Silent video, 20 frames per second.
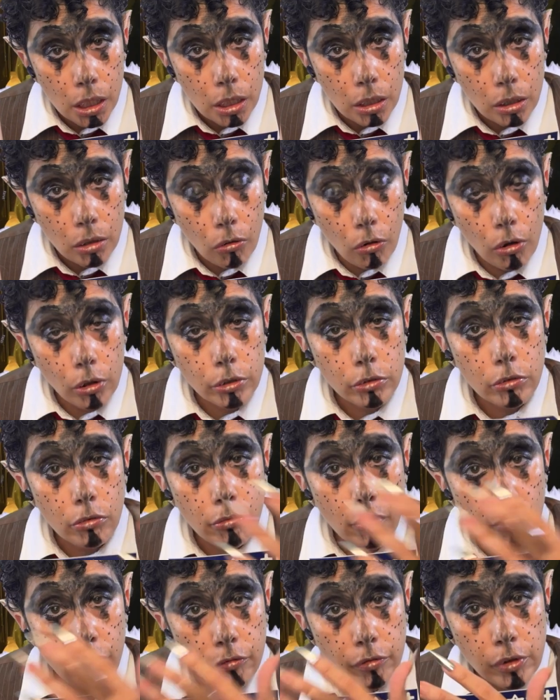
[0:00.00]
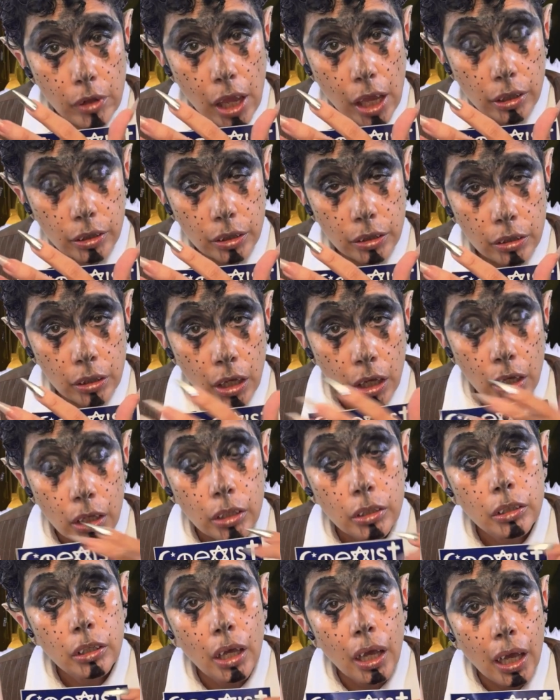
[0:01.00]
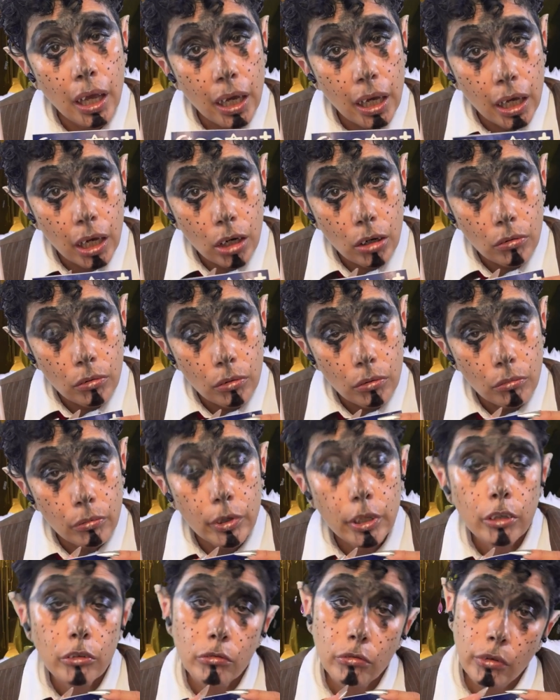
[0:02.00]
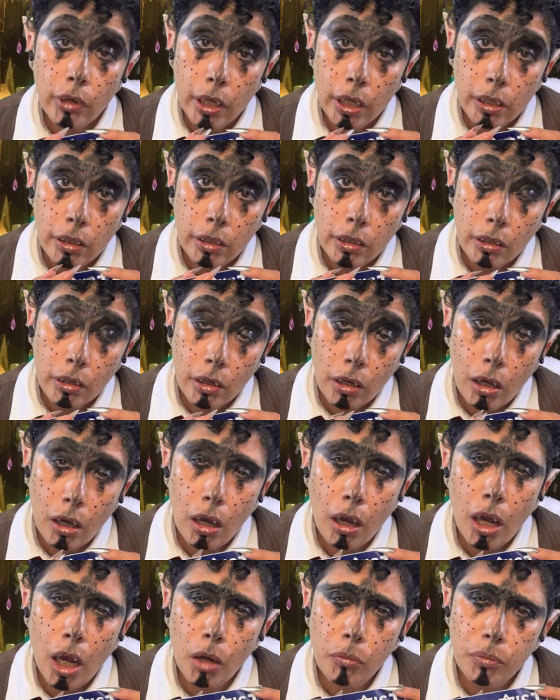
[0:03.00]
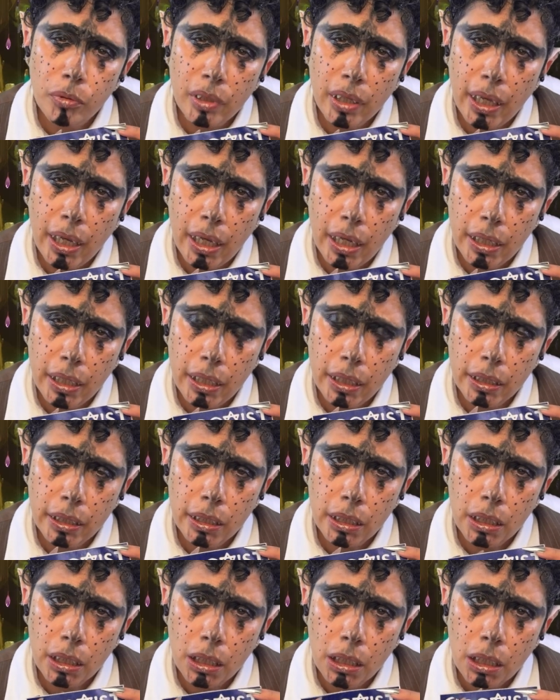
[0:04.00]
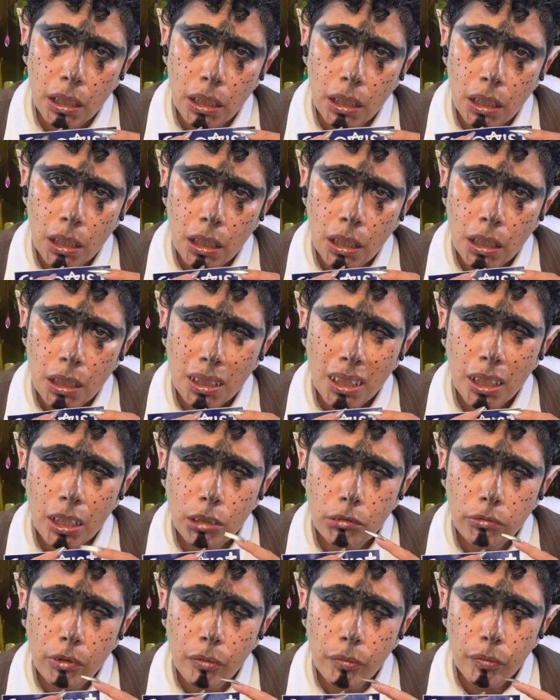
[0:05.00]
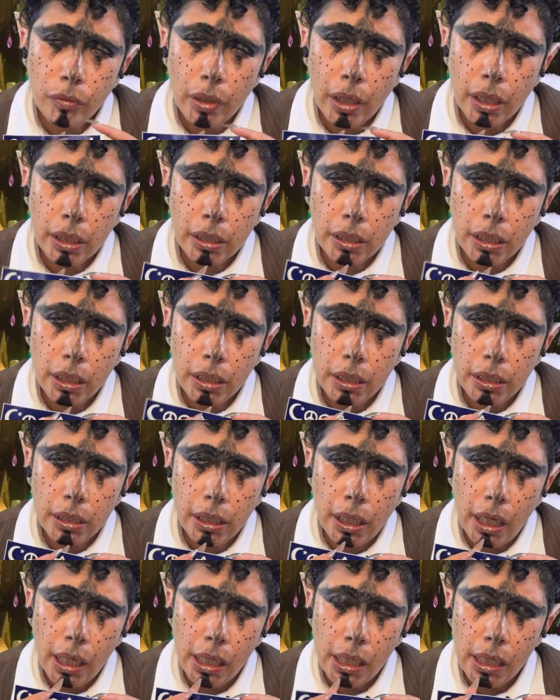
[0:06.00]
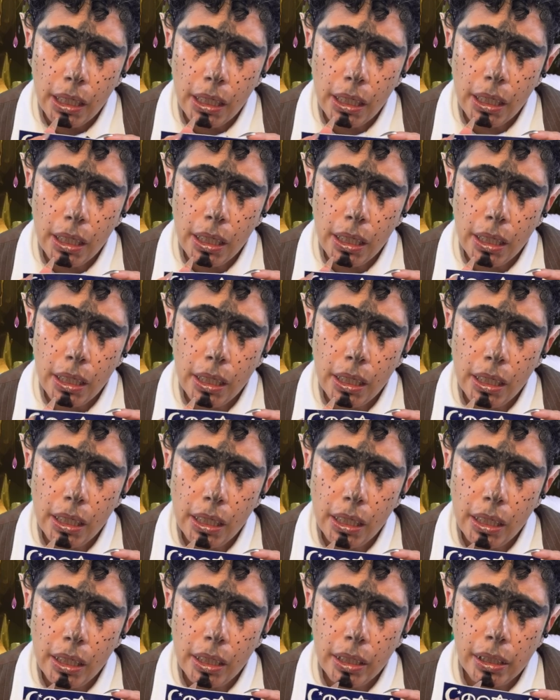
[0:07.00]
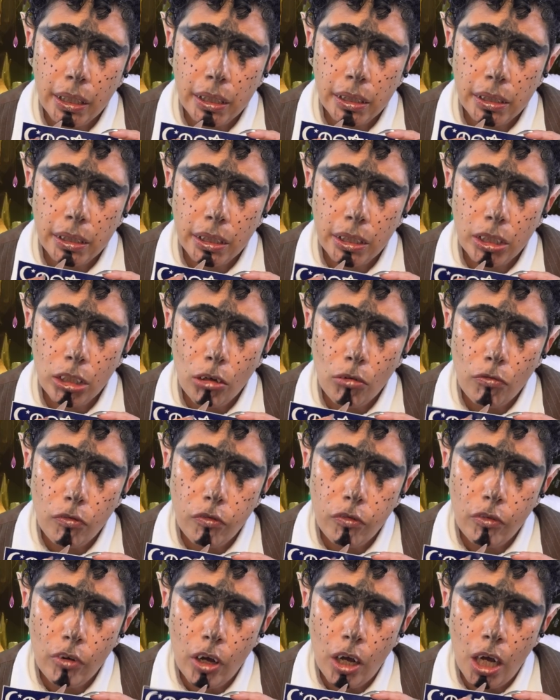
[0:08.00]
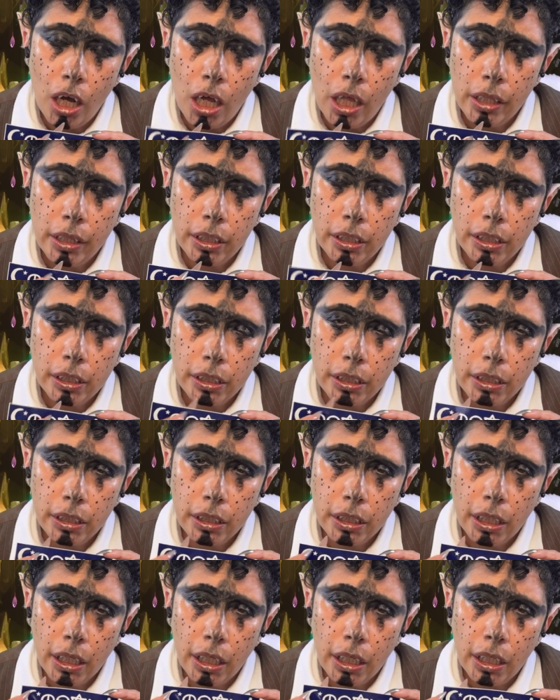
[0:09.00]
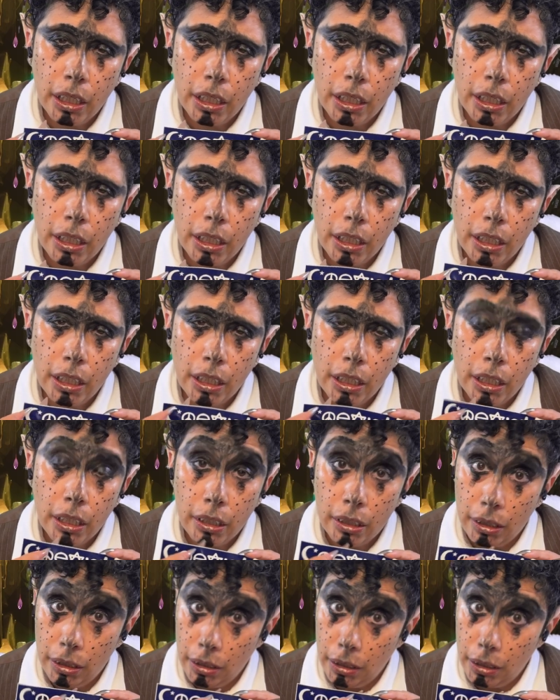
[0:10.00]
also reflects to how we treat our planet. Let's reflect on that this Father's Day.